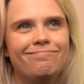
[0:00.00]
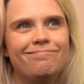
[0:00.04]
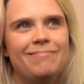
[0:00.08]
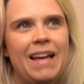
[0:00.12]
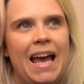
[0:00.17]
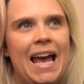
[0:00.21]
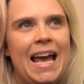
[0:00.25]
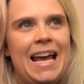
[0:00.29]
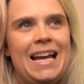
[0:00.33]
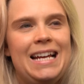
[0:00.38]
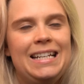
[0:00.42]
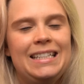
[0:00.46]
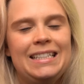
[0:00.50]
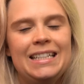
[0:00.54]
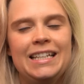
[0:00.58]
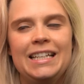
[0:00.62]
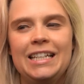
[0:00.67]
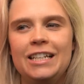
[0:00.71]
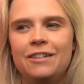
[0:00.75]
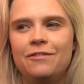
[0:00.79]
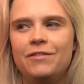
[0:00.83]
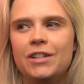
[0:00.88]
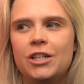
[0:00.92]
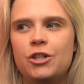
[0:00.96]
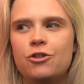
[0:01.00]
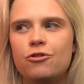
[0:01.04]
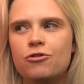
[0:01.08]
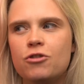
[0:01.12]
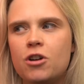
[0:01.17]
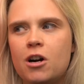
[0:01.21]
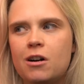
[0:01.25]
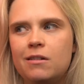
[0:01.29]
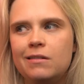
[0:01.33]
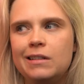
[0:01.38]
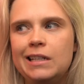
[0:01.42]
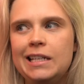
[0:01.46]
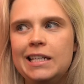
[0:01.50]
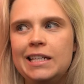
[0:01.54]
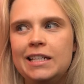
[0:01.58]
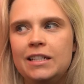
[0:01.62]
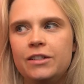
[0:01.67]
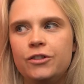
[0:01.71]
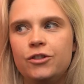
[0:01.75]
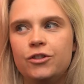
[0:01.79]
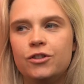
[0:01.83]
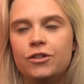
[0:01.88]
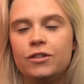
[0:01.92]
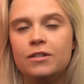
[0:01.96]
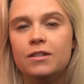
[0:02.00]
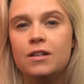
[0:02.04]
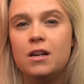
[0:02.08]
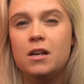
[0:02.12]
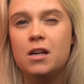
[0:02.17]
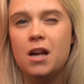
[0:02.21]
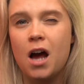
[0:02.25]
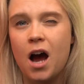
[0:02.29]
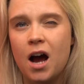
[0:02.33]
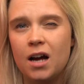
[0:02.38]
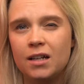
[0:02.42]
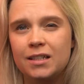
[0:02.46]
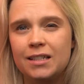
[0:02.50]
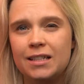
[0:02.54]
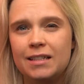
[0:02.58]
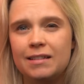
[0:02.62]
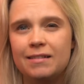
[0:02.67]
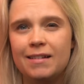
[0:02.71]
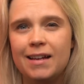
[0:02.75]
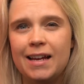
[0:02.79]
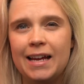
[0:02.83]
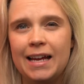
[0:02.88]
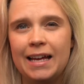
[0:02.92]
hate and vitriol is not.